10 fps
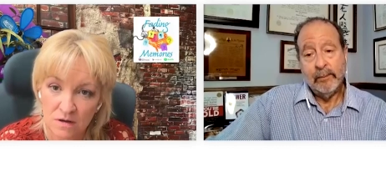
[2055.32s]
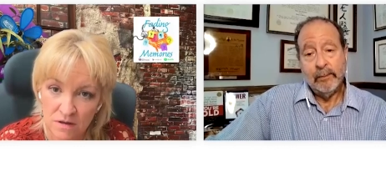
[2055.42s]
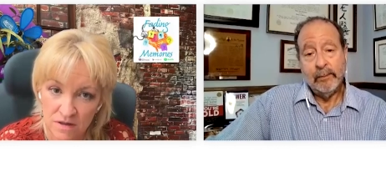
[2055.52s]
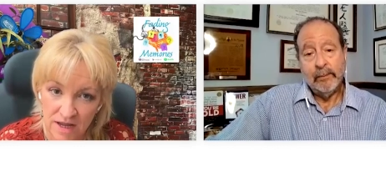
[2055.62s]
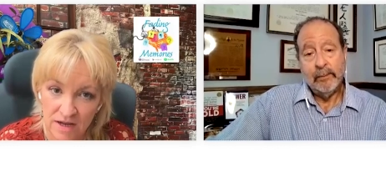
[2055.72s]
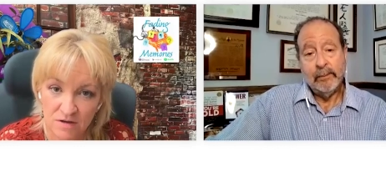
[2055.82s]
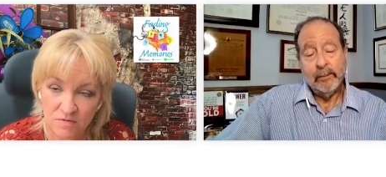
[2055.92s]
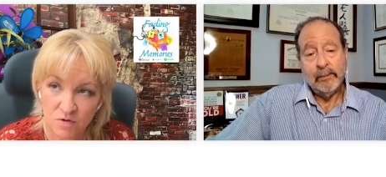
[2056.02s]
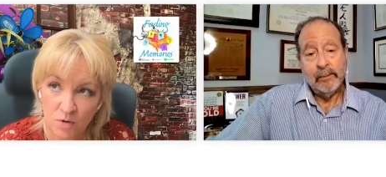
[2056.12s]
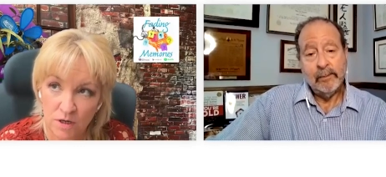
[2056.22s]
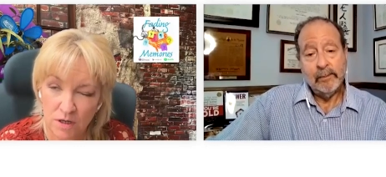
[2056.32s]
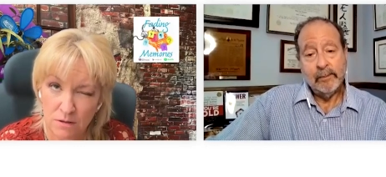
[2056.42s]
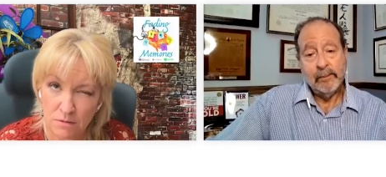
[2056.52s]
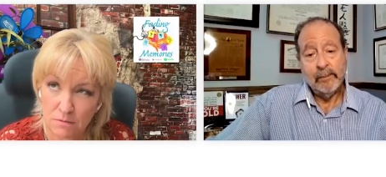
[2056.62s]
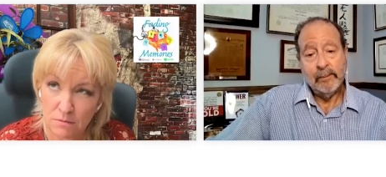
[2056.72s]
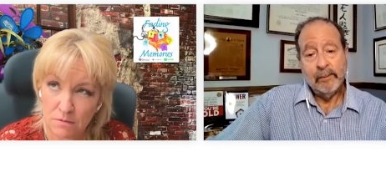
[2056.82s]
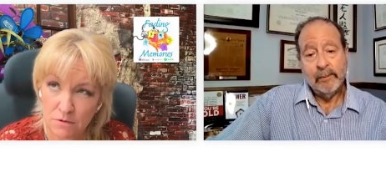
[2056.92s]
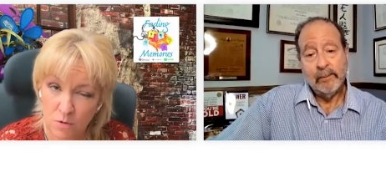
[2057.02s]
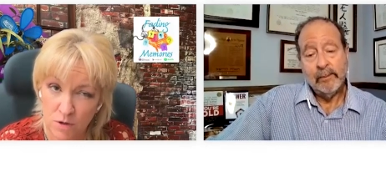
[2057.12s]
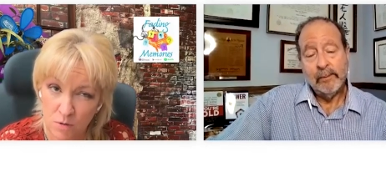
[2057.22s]
Speaker 1: the end of
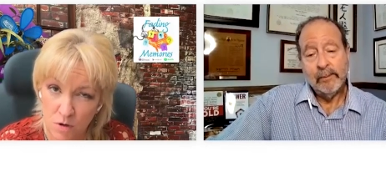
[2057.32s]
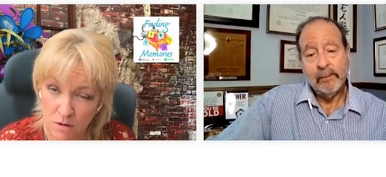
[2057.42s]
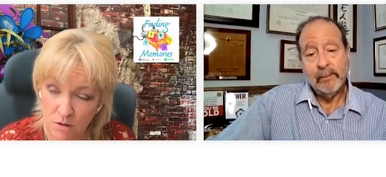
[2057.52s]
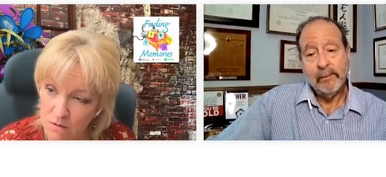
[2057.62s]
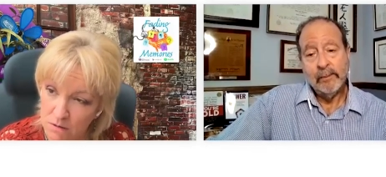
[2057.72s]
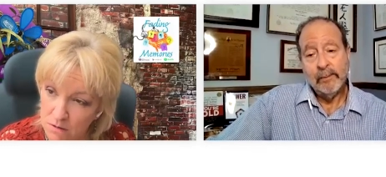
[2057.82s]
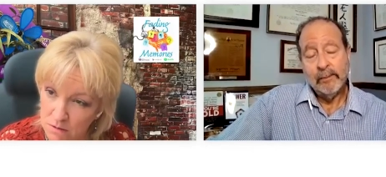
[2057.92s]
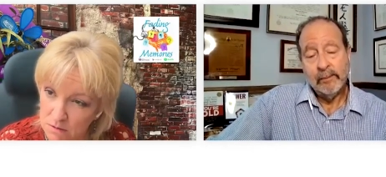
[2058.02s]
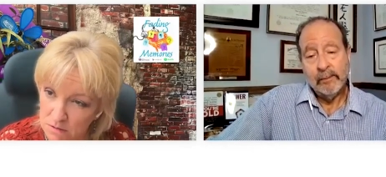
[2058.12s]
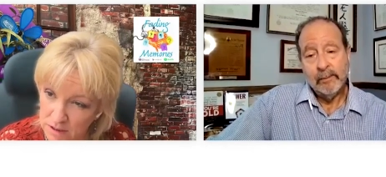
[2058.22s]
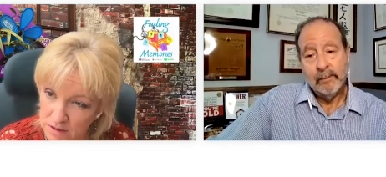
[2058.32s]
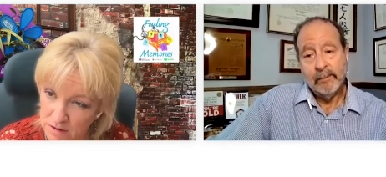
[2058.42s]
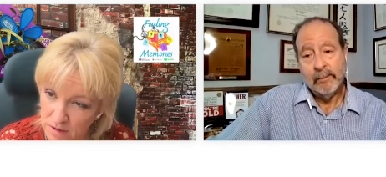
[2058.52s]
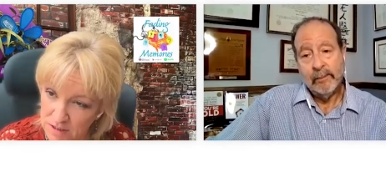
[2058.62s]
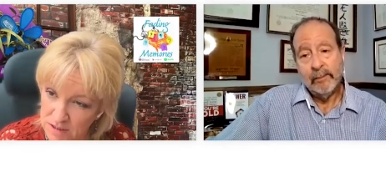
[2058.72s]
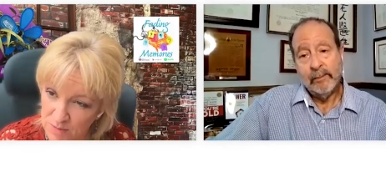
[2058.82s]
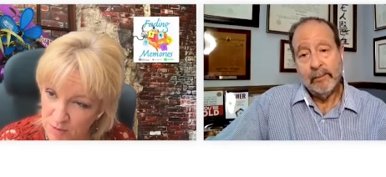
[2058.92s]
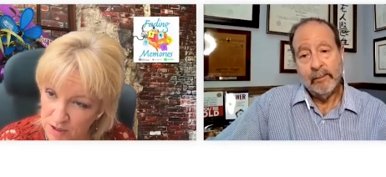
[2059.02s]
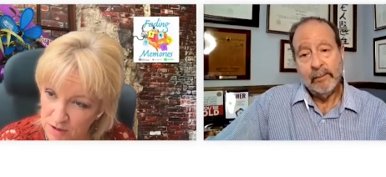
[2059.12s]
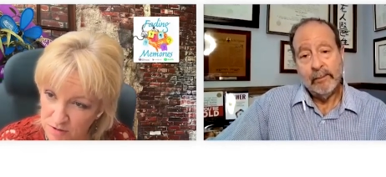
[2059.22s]
2021, like the last
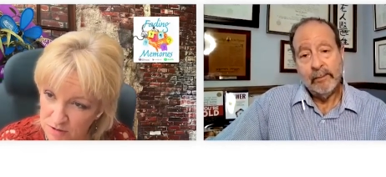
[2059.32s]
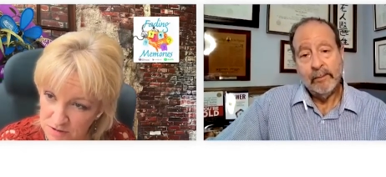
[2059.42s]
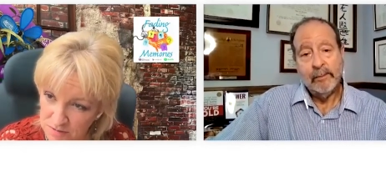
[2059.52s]
couple years,